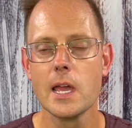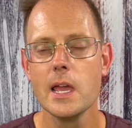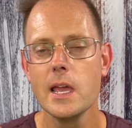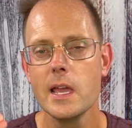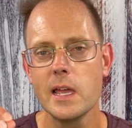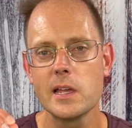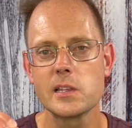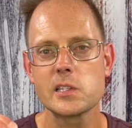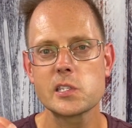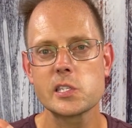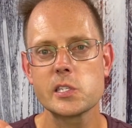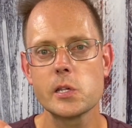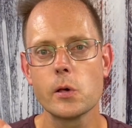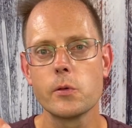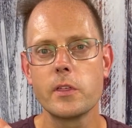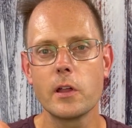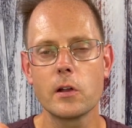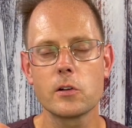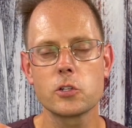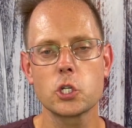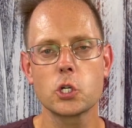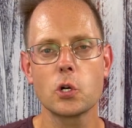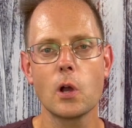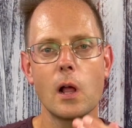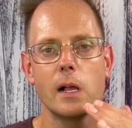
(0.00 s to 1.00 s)
And so they're
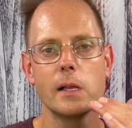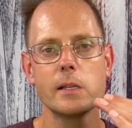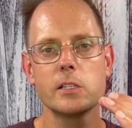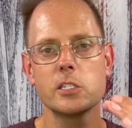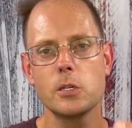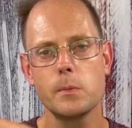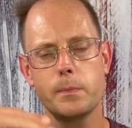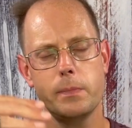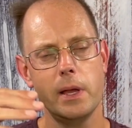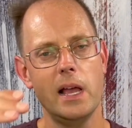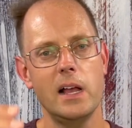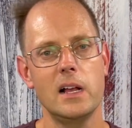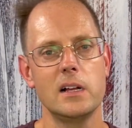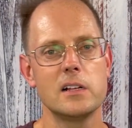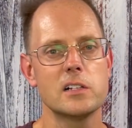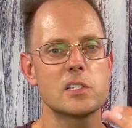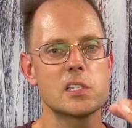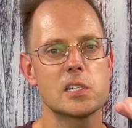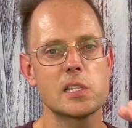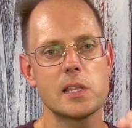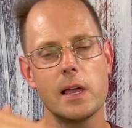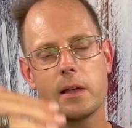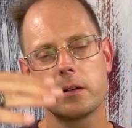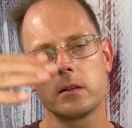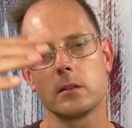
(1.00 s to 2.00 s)
trying to pass
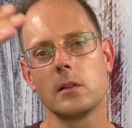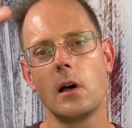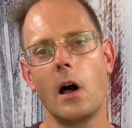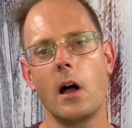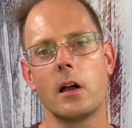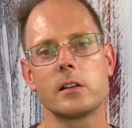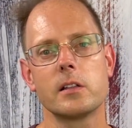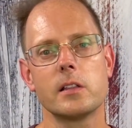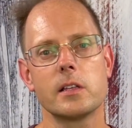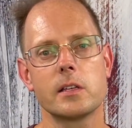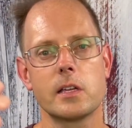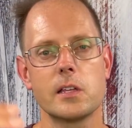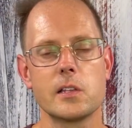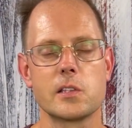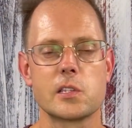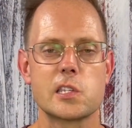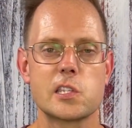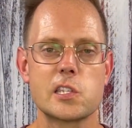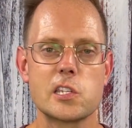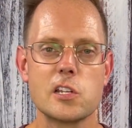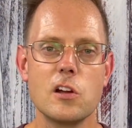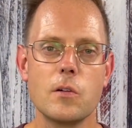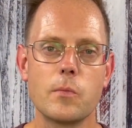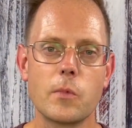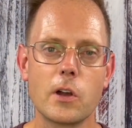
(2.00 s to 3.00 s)
that along to the
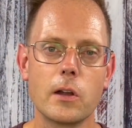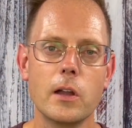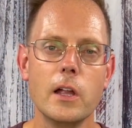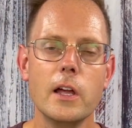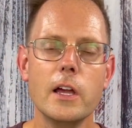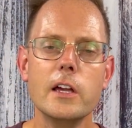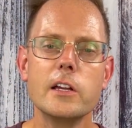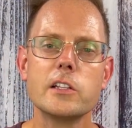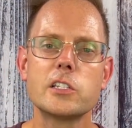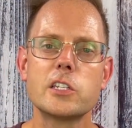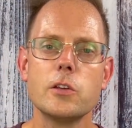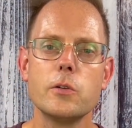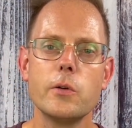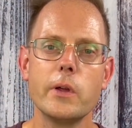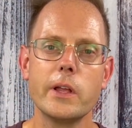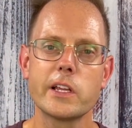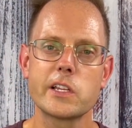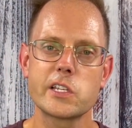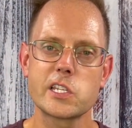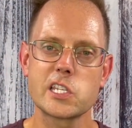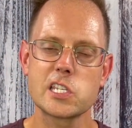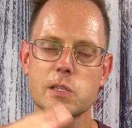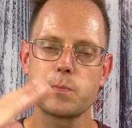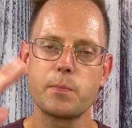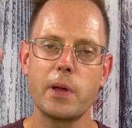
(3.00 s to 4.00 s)
consumer to
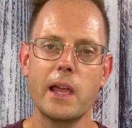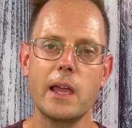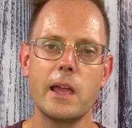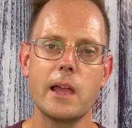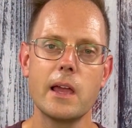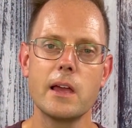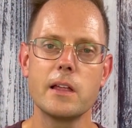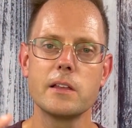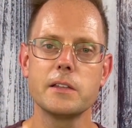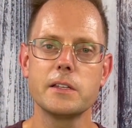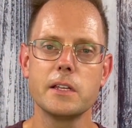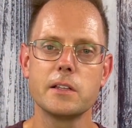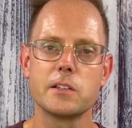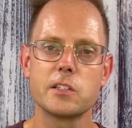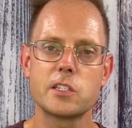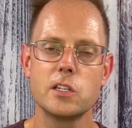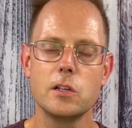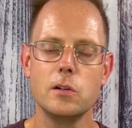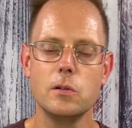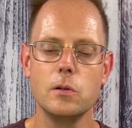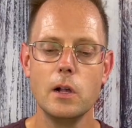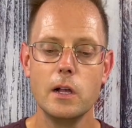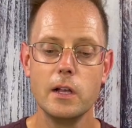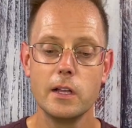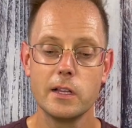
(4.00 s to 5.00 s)
expand and
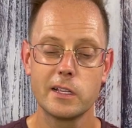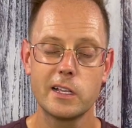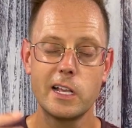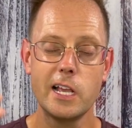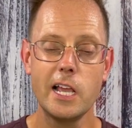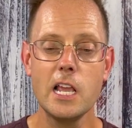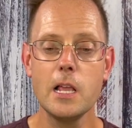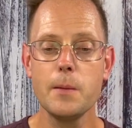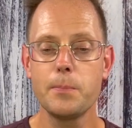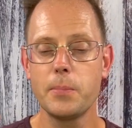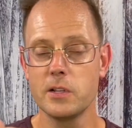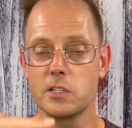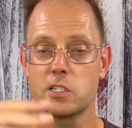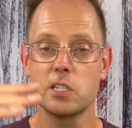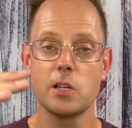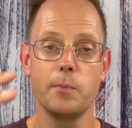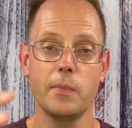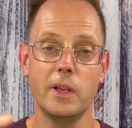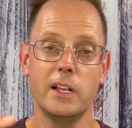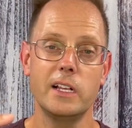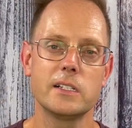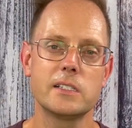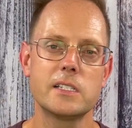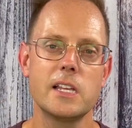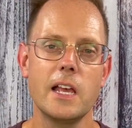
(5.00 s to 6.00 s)
to keep and to
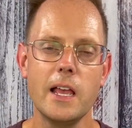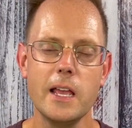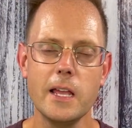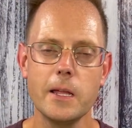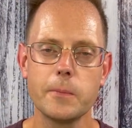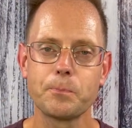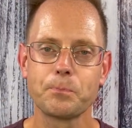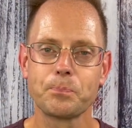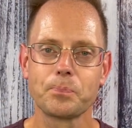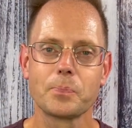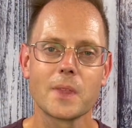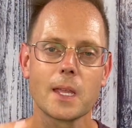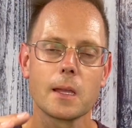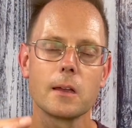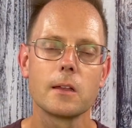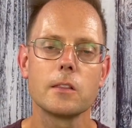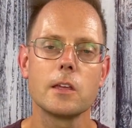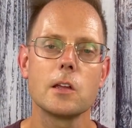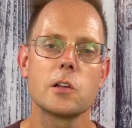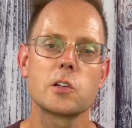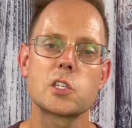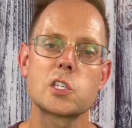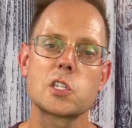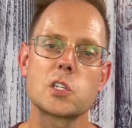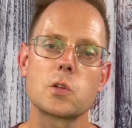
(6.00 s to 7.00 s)
maintain
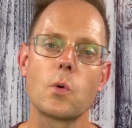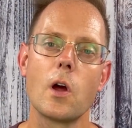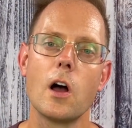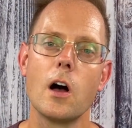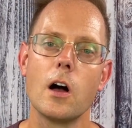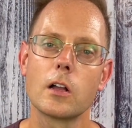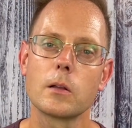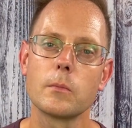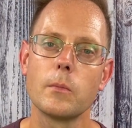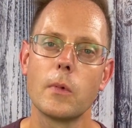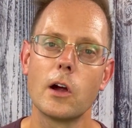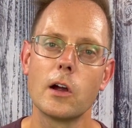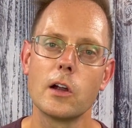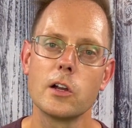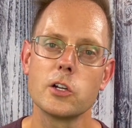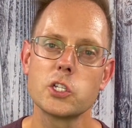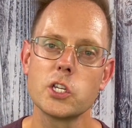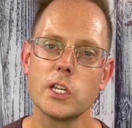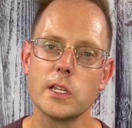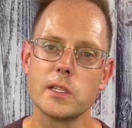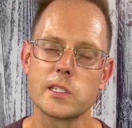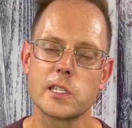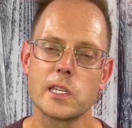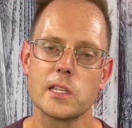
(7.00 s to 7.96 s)
their strong margins.